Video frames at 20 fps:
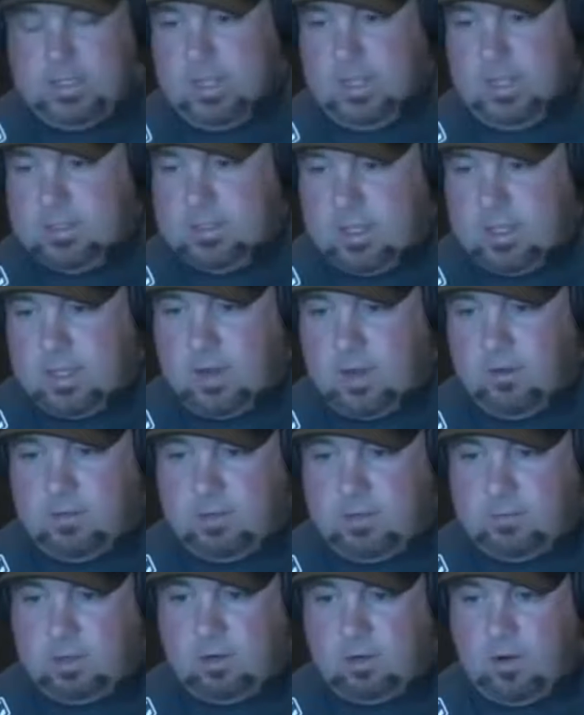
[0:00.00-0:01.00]
sense. I don't
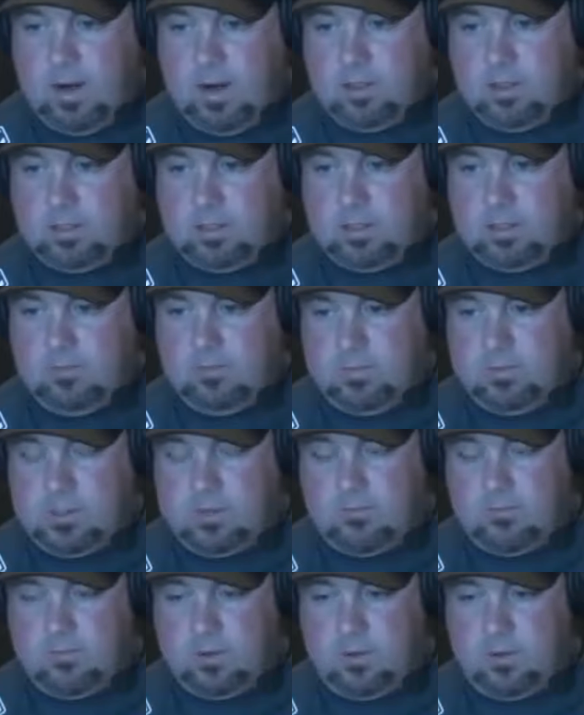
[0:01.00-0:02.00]
think McGregor should
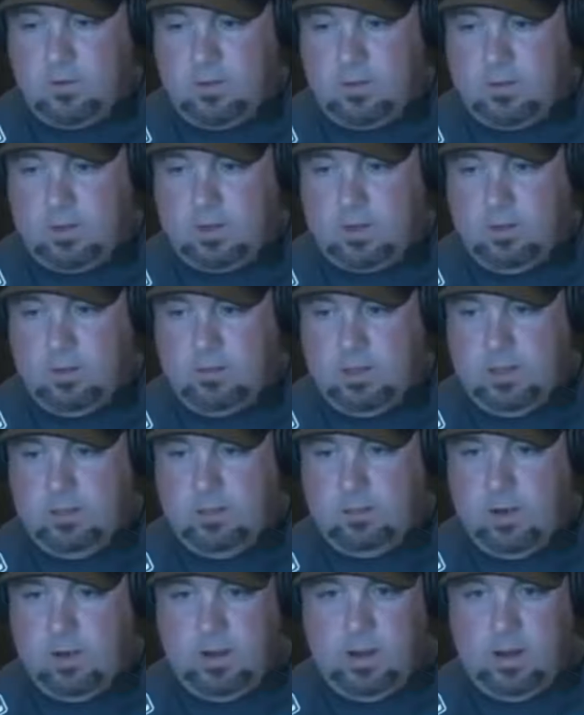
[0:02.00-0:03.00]
should flirt with uh, Khabib
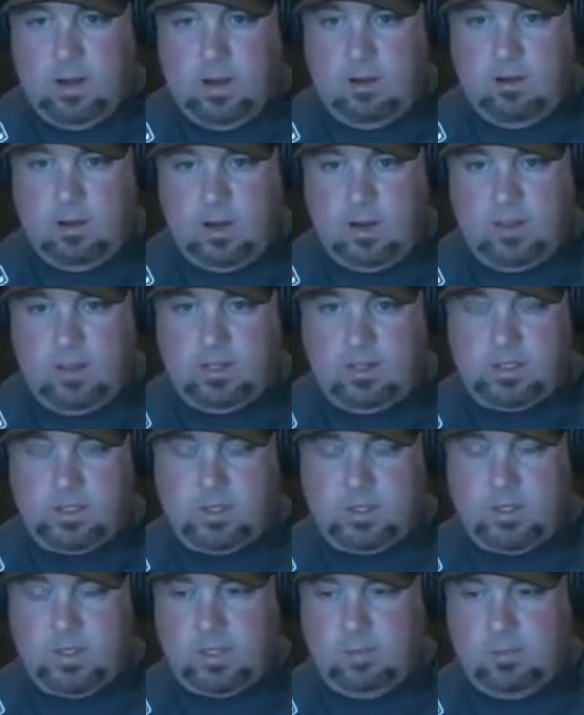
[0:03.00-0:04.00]
right now. I think he
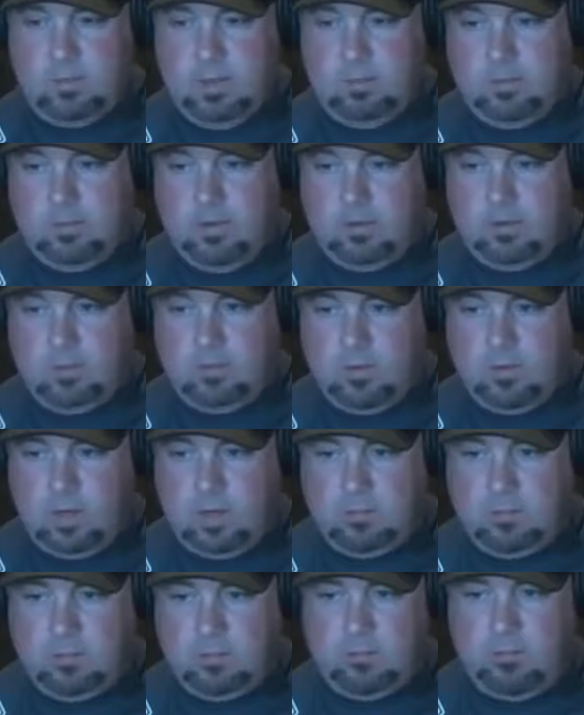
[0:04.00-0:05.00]
should let Khabib go through a
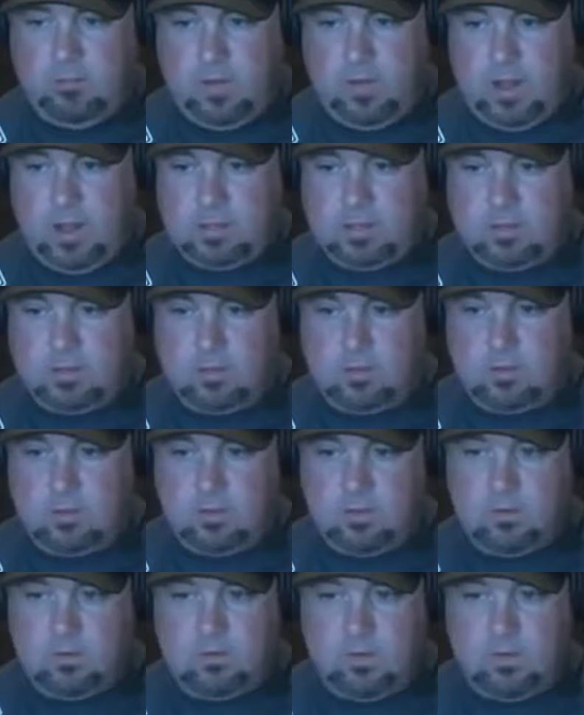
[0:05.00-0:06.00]
couple more fights or
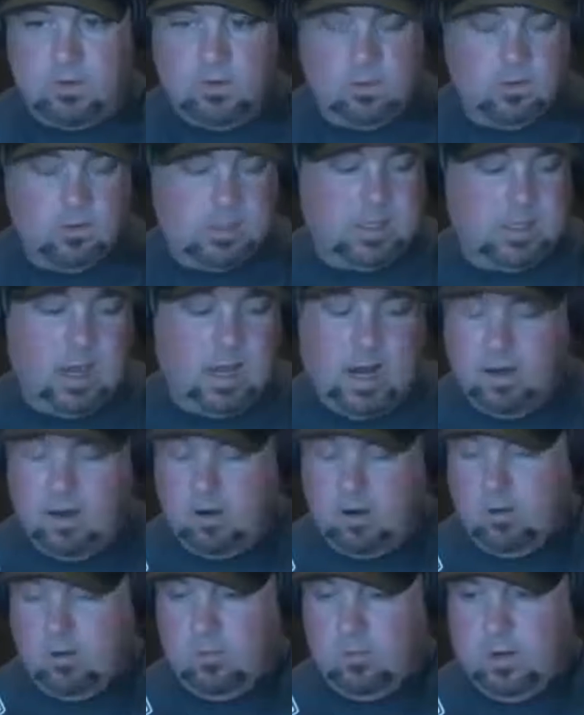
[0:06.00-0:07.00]
or retire
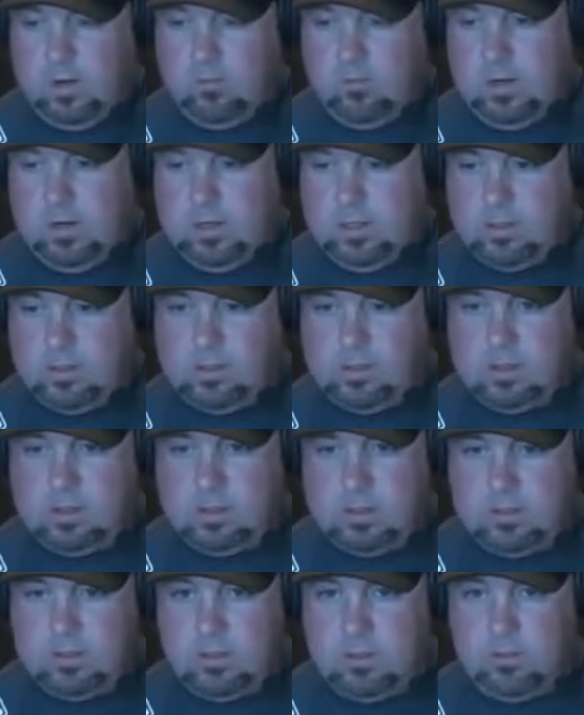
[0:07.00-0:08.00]
or whatever he chooses
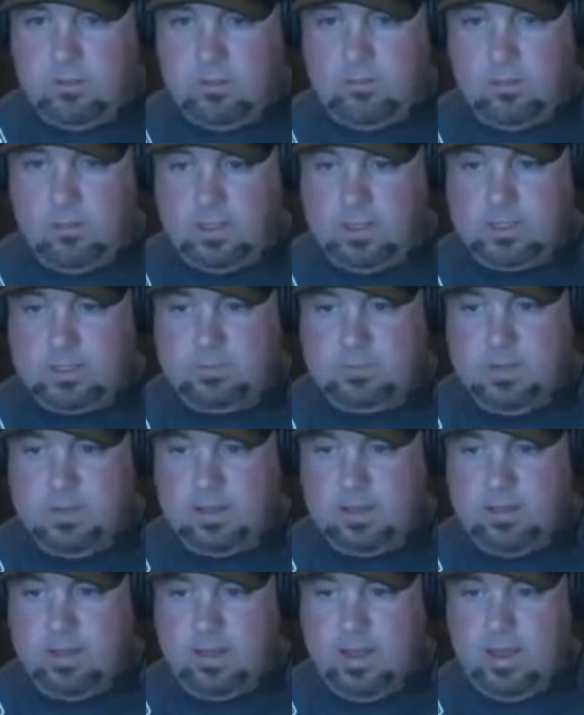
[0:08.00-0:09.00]
to do before he gets
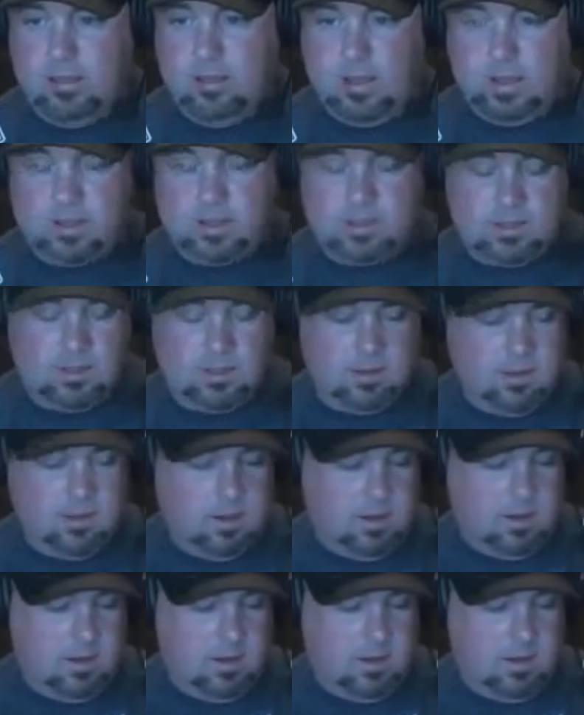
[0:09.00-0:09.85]
back into that mix. And